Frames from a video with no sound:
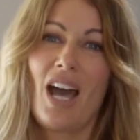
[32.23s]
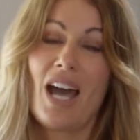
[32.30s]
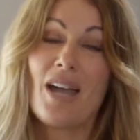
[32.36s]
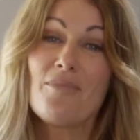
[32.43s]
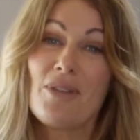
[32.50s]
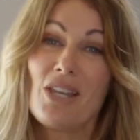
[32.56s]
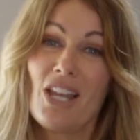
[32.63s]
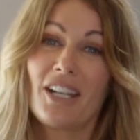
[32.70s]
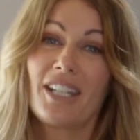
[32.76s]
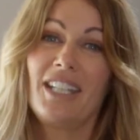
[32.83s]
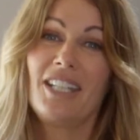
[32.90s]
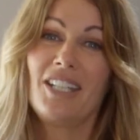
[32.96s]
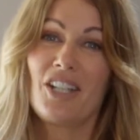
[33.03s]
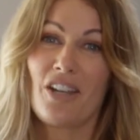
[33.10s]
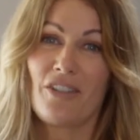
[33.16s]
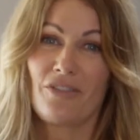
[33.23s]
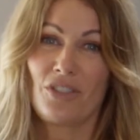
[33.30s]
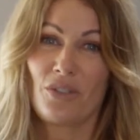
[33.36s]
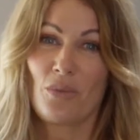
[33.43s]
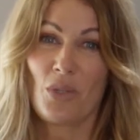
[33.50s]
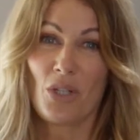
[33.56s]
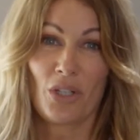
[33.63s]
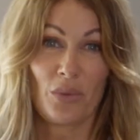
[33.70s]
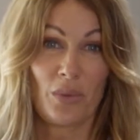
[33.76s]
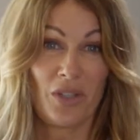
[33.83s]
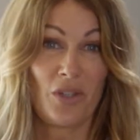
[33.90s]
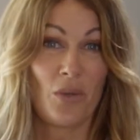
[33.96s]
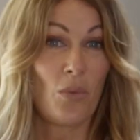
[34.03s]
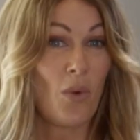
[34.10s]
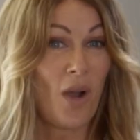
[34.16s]
I'm lucky enough to work
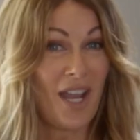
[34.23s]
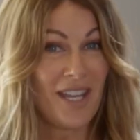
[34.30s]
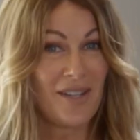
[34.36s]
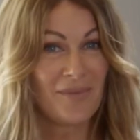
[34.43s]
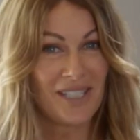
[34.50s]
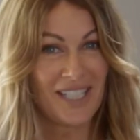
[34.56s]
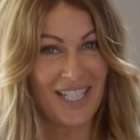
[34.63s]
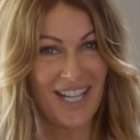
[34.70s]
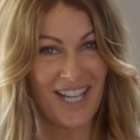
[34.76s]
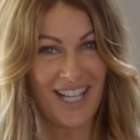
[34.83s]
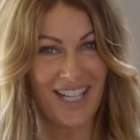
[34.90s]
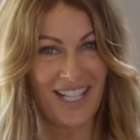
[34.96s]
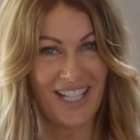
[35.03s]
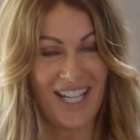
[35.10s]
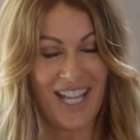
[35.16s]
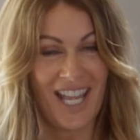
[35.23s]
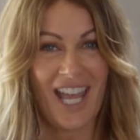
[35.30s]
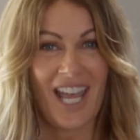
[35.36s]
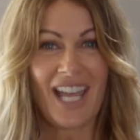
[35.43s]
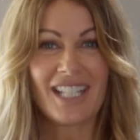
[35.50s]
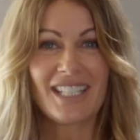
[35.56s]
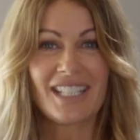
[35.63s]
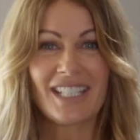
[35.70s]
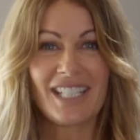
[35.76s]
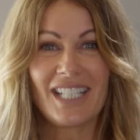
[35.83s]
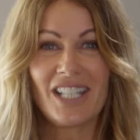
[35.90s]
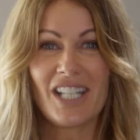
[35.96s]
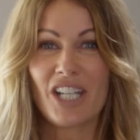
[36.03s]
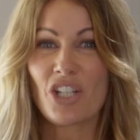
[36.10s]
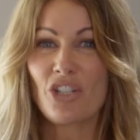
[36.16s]
with the YMCA and see
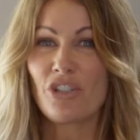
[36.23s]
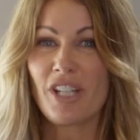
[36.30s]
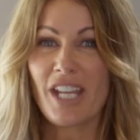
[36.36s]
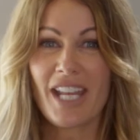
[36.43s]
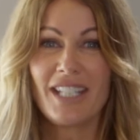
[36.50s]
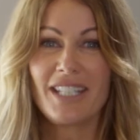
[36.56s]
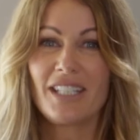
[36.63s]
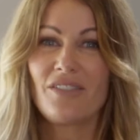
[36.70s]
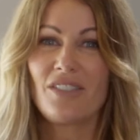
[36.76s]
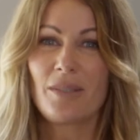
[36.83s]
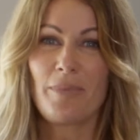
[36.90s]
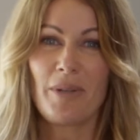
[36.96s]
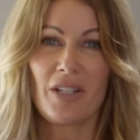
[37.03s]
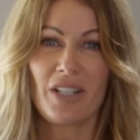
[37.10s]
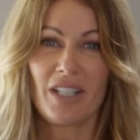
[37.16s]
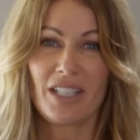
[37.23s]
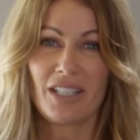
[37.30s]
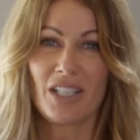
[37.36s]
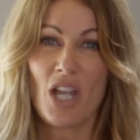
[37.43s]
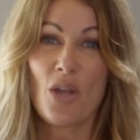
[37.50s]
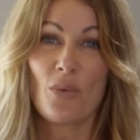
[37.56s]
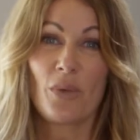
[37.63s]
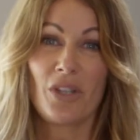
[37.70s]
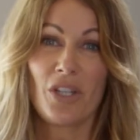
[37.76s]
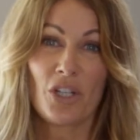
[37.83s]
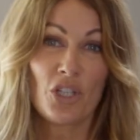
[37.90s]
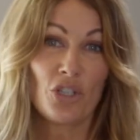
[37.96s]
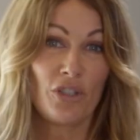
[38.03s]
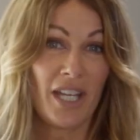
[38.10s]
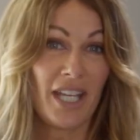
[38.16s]
their creative spirit with our
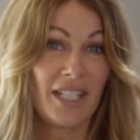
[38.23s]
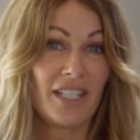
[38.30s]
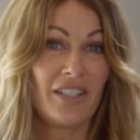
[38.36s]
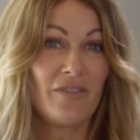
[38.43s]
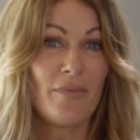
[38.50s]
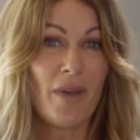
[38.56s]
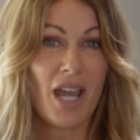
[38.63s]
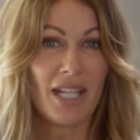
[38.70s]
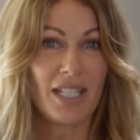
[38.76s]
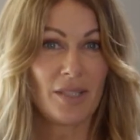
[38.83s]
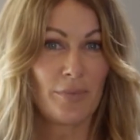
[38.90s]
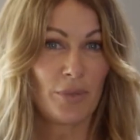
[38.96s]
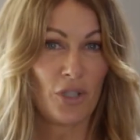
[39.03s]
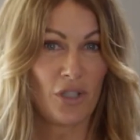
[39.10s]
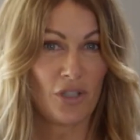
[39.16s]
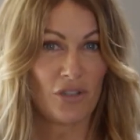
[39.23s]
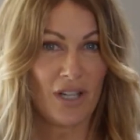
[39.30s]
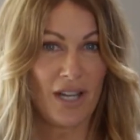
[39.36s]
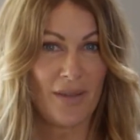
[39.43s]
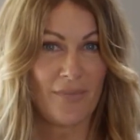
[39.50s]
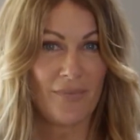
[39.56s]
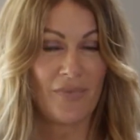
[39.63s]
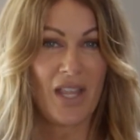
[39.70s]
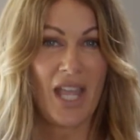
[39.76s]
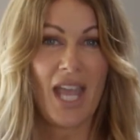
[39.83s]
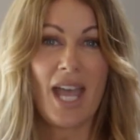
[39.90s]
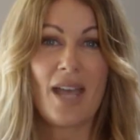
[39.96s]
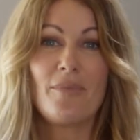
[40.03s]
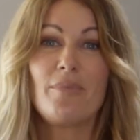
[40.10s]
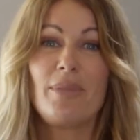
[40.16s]
Creative Minds program
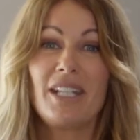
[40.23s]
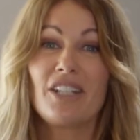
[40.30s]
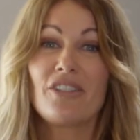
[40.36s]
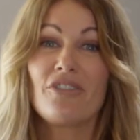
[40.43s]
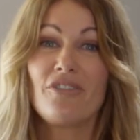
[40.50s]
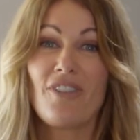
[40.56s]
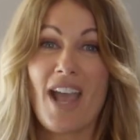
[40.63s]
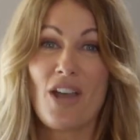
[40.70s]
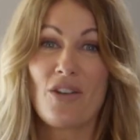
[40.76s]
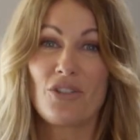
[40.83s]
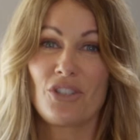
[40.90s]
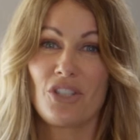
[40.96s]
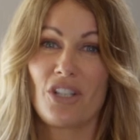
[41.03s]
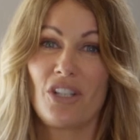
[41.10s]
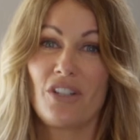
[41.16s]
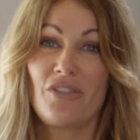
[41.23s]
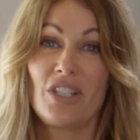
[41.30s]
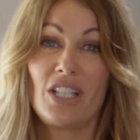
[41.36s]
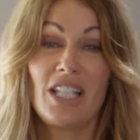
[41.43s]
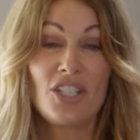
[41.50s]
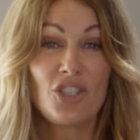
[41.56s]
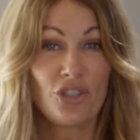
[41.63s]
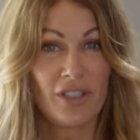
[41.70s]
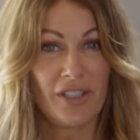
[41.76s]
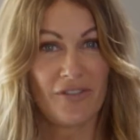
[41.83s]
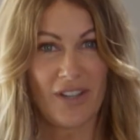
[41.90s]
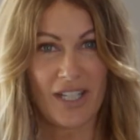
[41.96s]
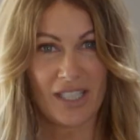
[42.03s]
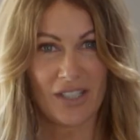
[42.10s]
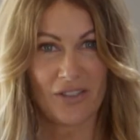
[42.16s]
and being a founder of the Literary
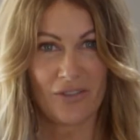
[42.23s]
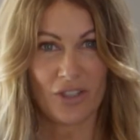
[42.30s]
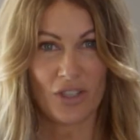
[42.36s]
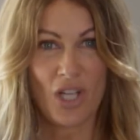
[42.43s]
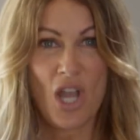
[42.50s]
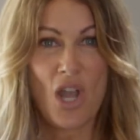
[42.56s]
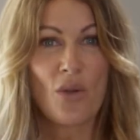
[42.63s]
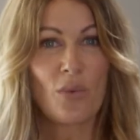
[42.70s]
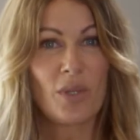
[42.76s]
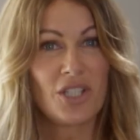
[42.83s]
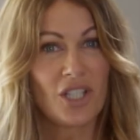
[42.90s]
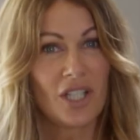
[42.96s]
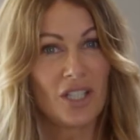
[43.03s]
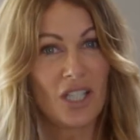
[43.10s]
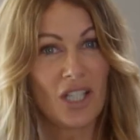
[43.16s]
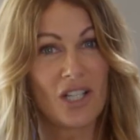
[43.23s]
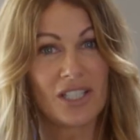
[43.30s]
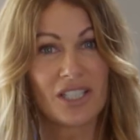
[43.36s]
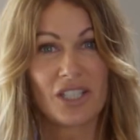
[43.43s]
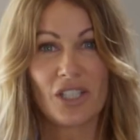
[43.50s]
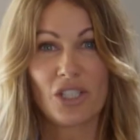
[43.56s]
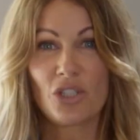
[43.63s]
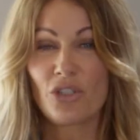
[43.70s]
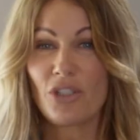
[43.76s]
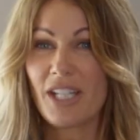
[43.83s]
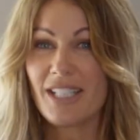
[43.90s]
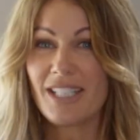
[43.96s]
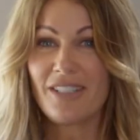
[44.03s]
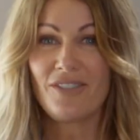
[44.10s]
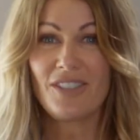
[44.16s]
Festival, which unlocks the
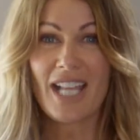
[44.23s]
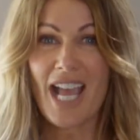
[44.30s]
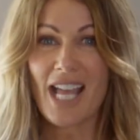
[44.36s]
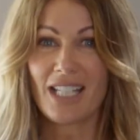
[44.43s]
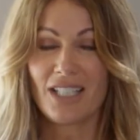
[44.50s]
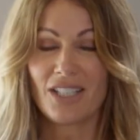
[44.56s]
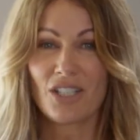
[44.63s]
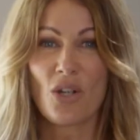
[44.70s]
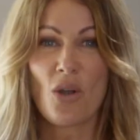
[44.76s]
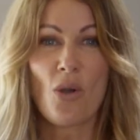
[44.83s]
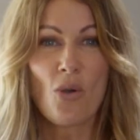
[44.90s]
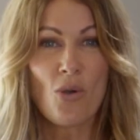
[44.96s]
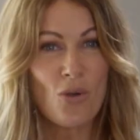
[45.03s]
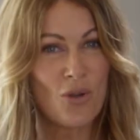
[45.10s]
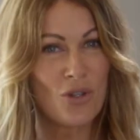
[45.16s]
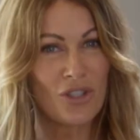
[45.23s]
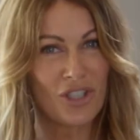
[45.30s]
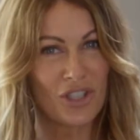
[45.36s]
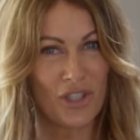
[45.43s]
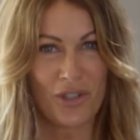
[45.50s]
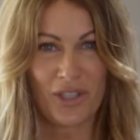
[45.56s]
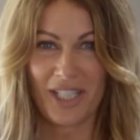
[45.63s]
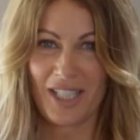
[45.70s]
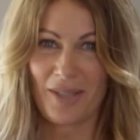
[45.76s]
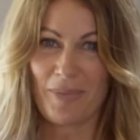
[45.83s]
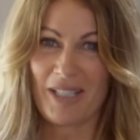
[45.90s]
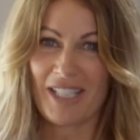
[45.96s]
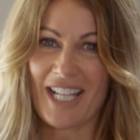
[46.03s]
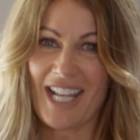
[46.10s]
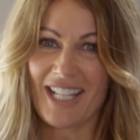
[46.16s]
creative talents all Stokies
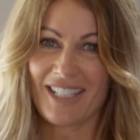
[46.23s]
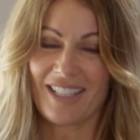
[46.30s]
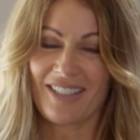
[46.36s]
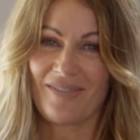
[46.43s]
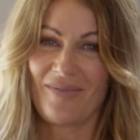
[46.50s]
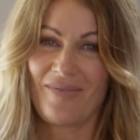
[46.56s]
possess.